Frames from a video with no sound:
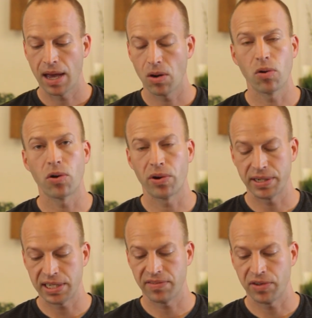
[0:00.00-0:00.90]
or
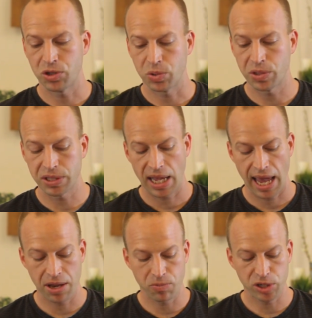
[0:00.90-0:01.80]
as individuals,
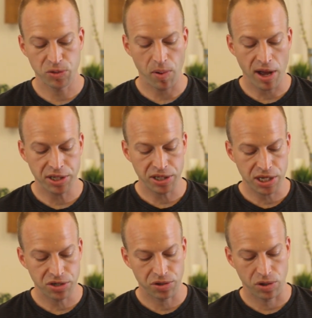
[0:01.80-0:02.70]
and respond to
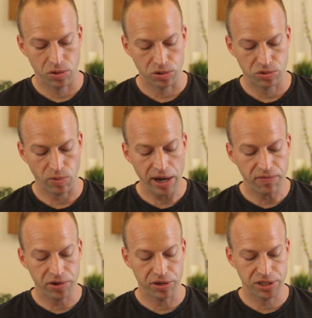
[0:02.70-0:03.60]
each of those right
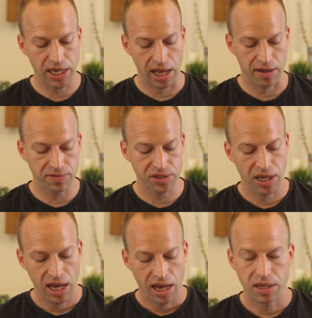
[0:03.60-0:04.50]
for yourselves,